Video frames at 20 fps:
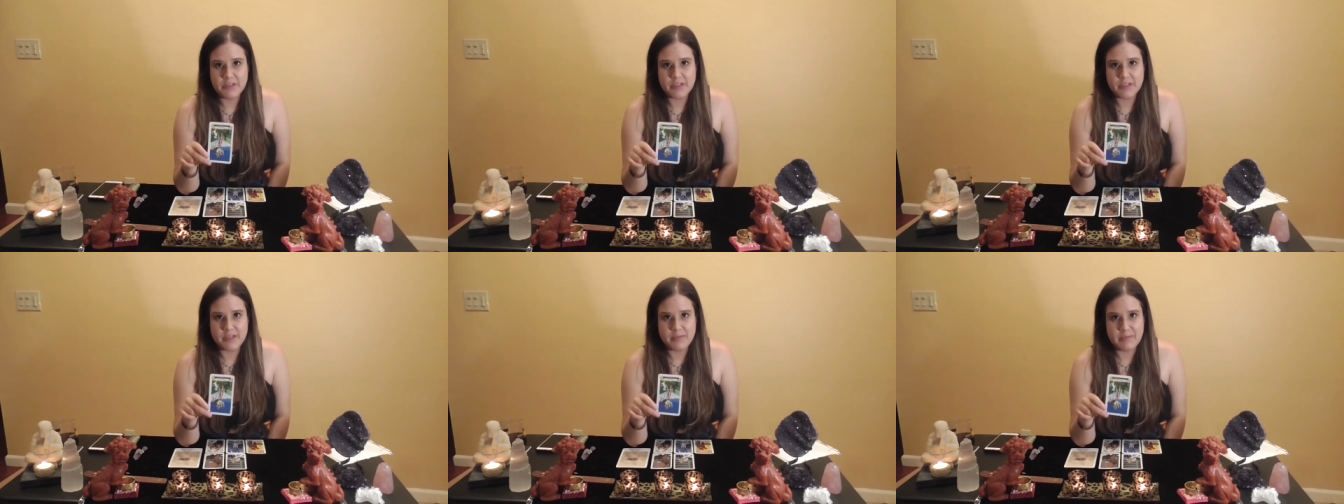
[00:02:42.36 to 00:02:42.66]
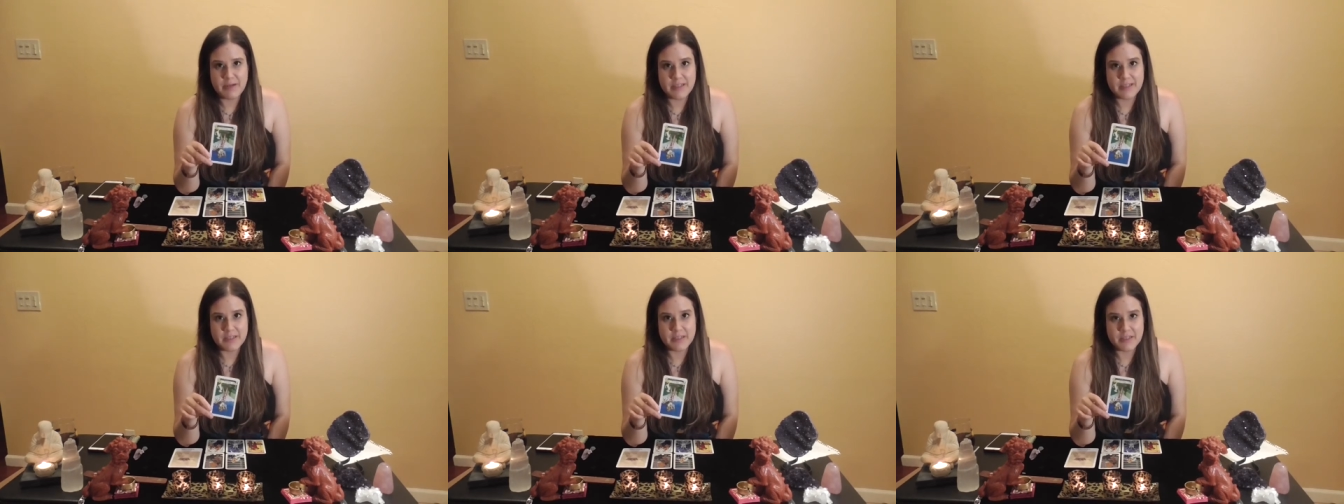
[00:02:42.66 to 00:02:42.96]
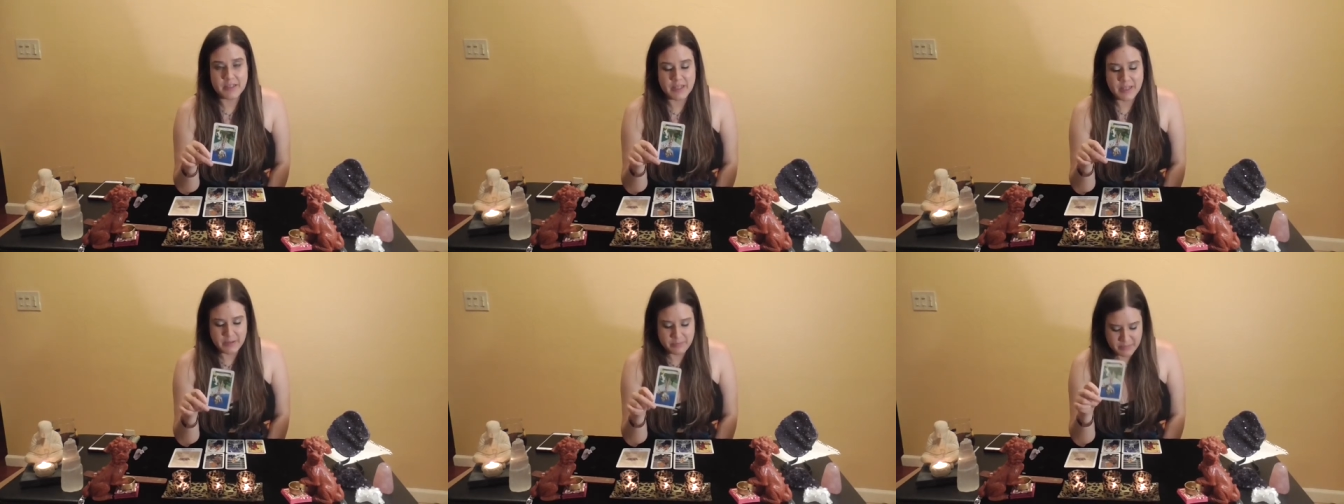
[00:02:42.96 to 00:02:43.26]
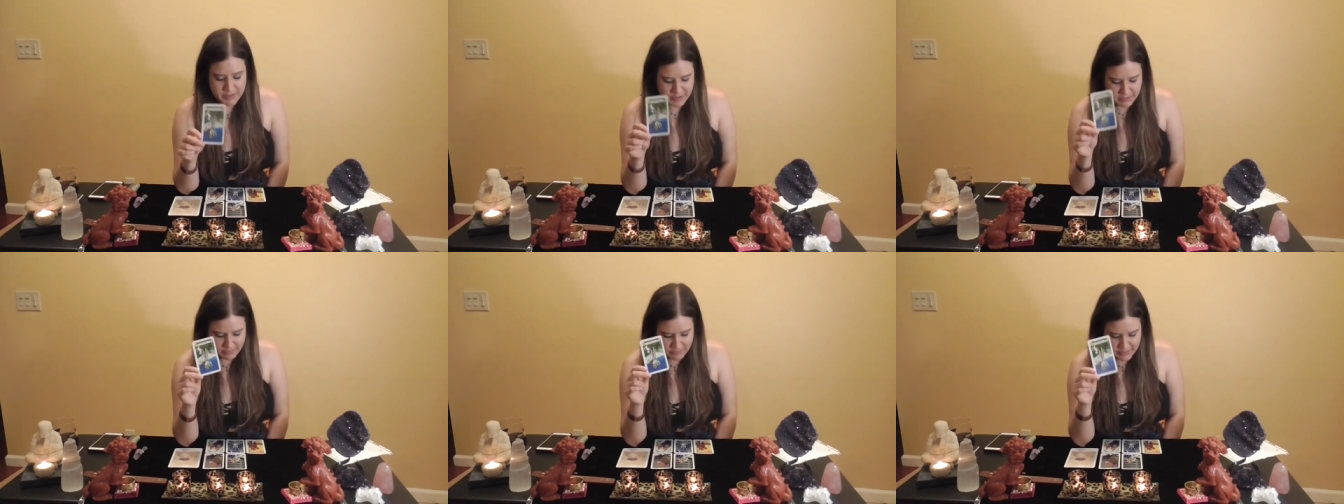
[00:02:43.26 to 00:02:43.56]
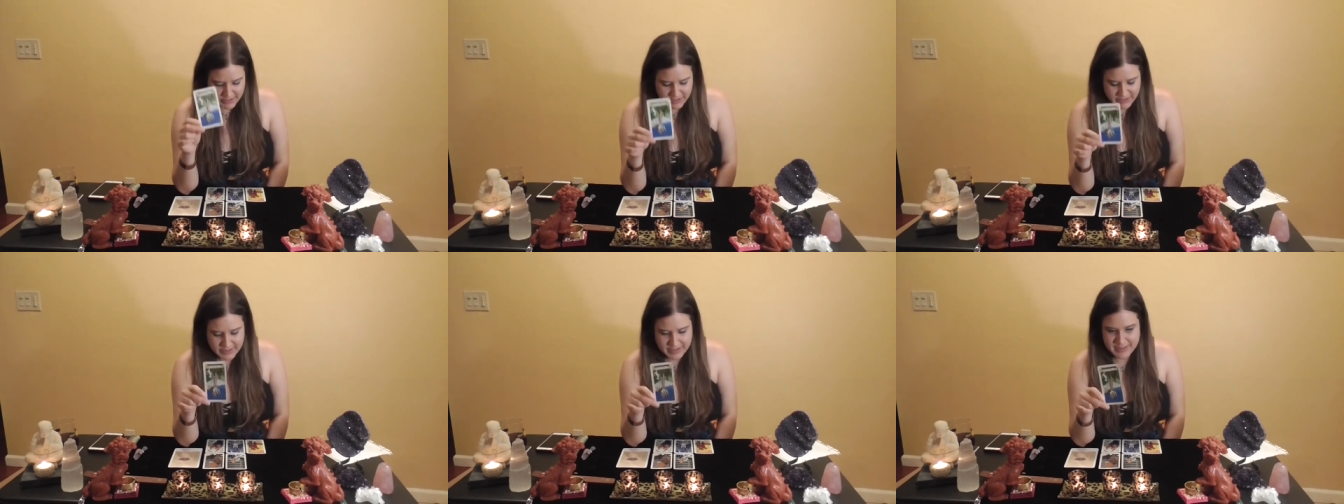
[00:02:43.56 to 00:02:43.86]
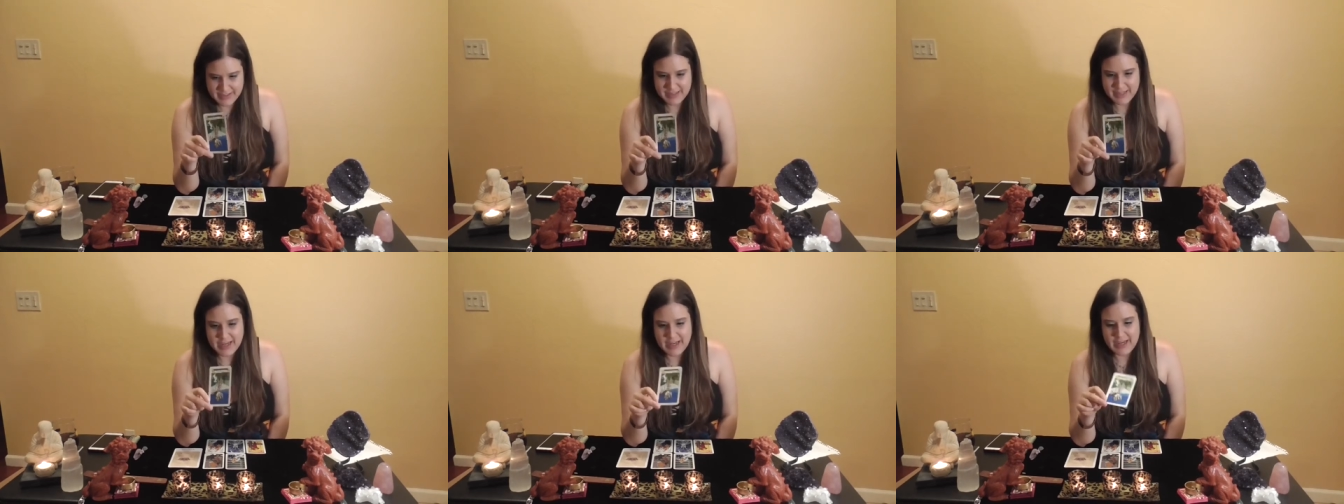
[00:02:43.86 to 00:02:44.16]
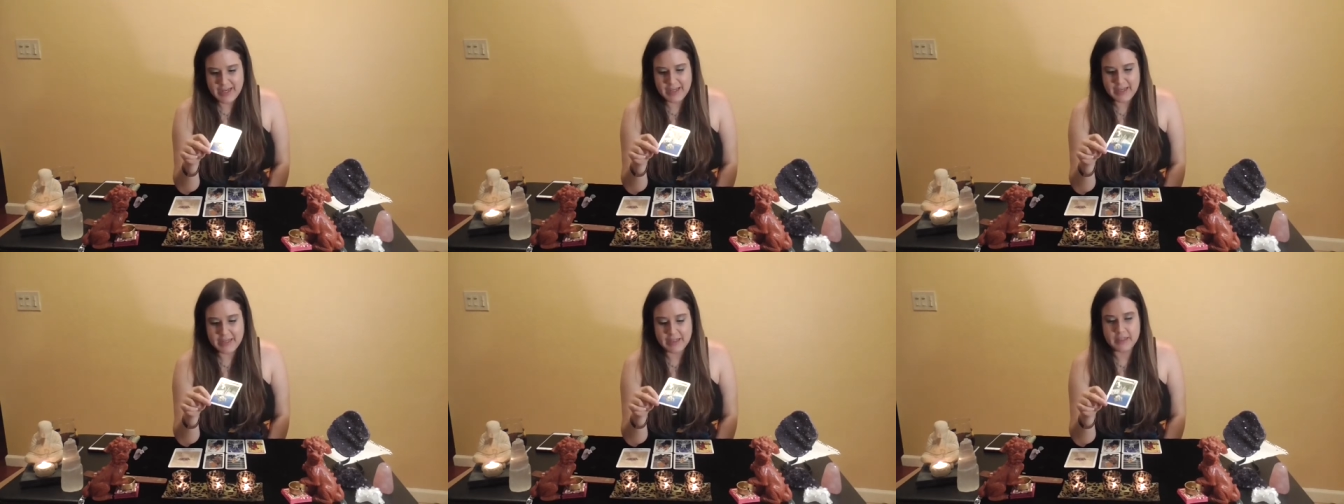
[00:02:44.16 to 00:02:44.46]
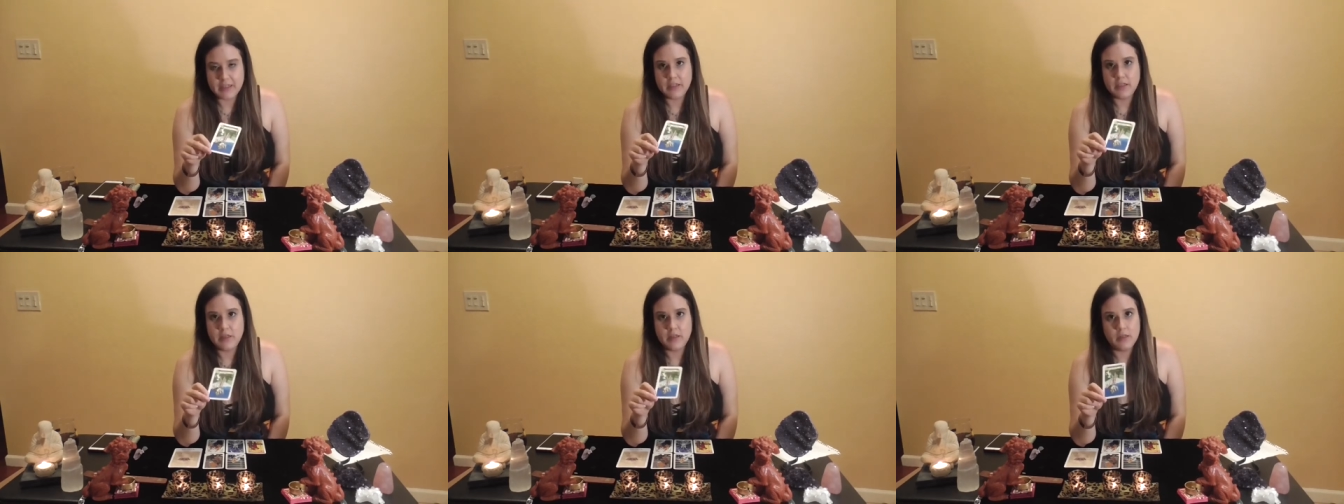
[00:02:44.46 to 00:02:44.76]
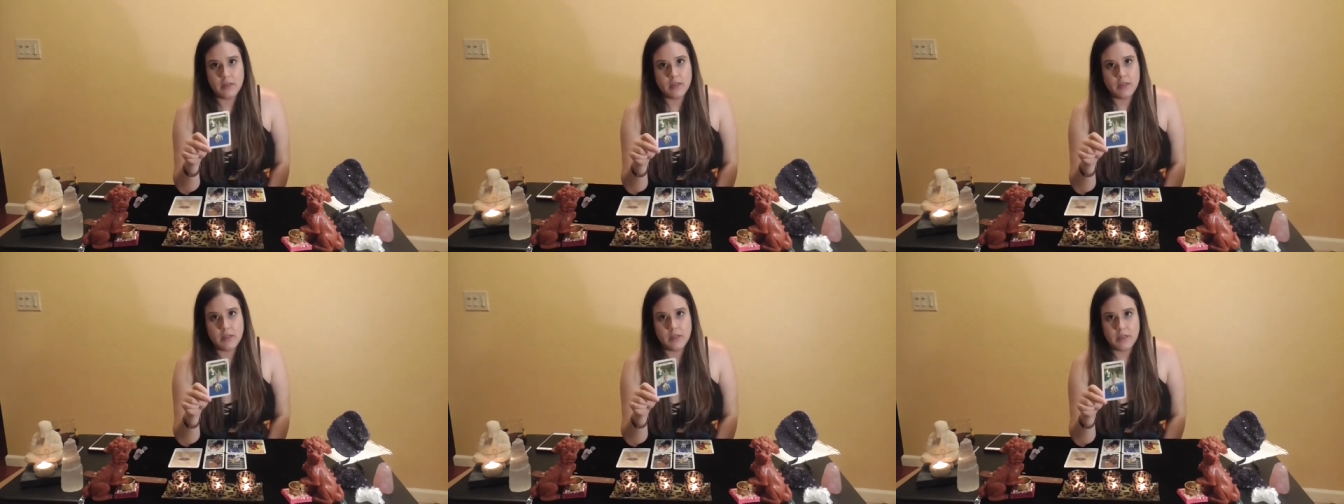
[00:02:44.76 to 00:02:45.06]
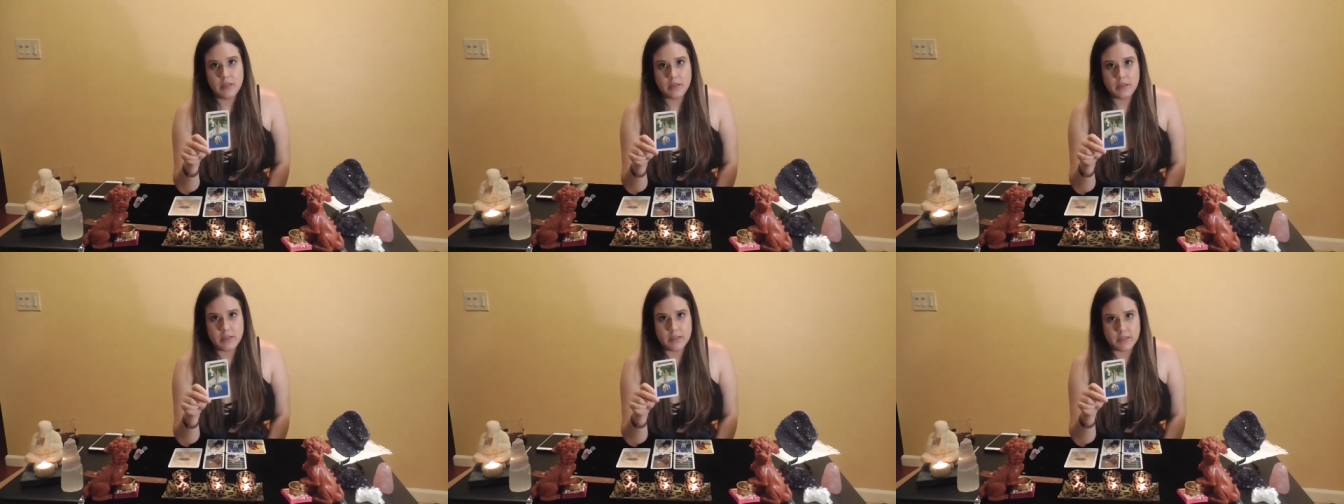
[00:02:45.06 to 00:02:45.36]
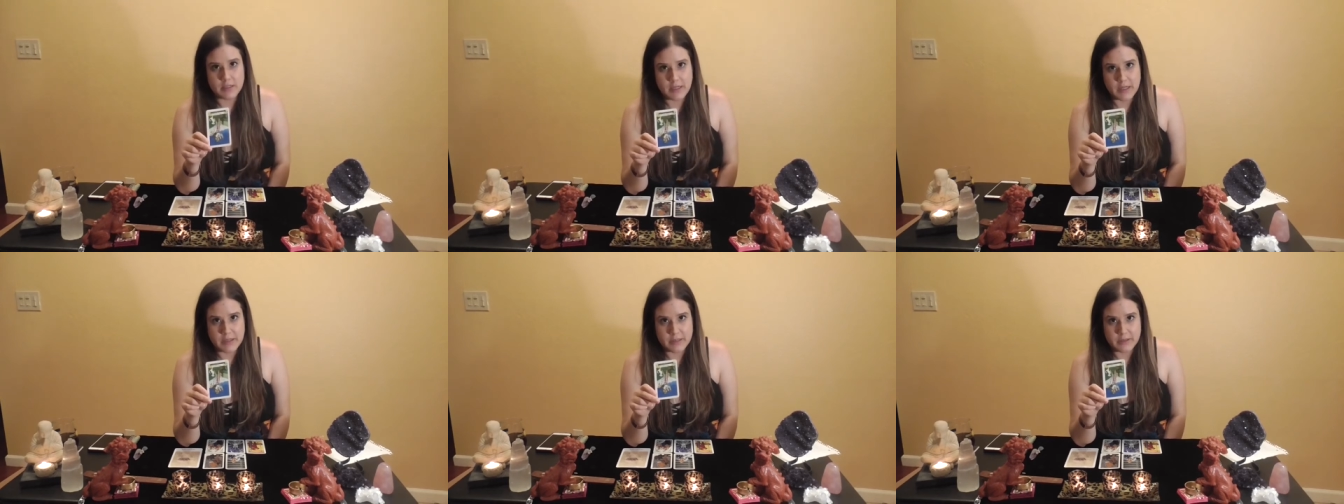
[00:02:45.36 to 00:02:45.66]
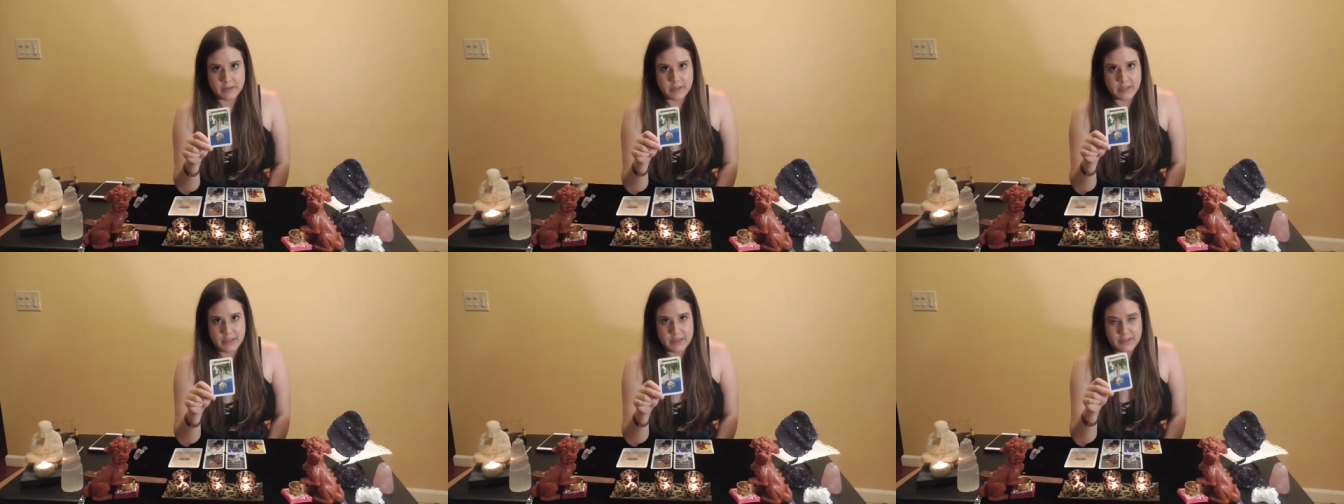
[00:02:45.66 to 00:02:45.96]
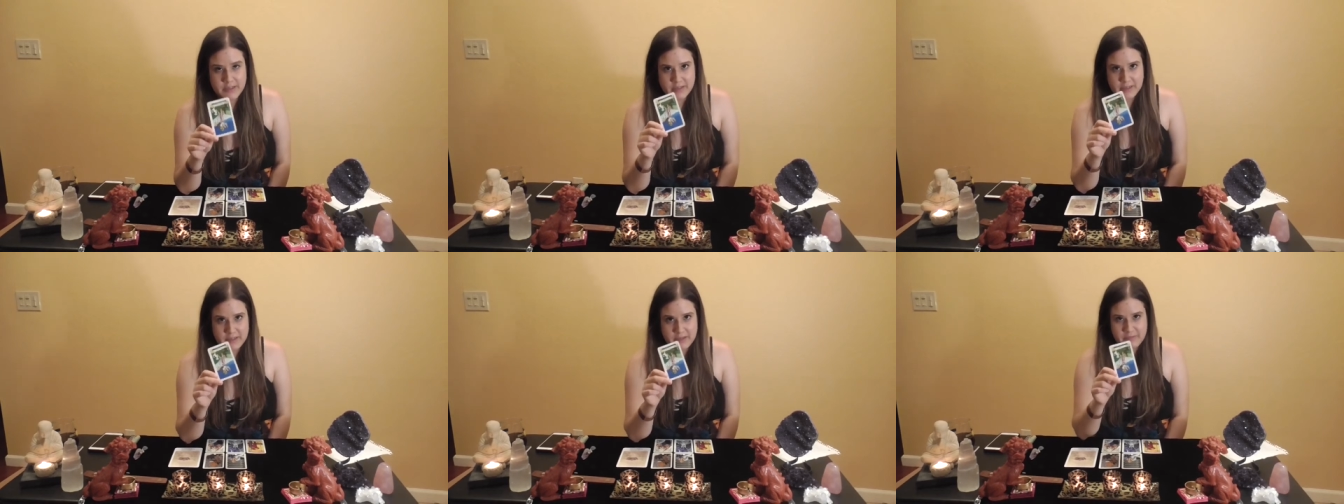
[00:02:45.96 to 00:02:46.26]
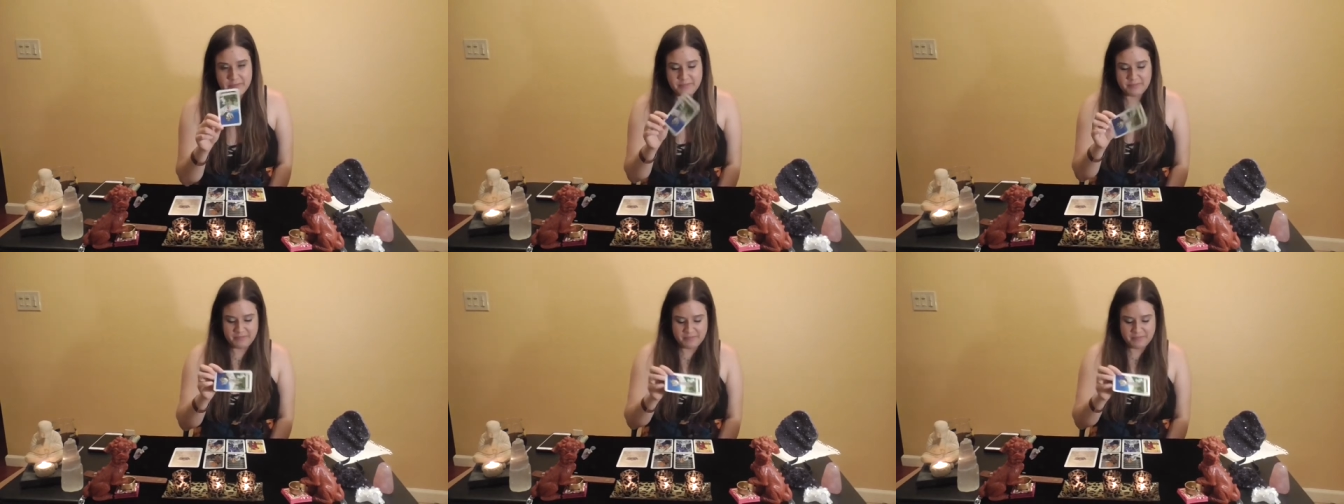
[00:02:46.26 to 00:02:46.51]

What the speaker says: gonna message them. But the reading is saying it's not a good idea.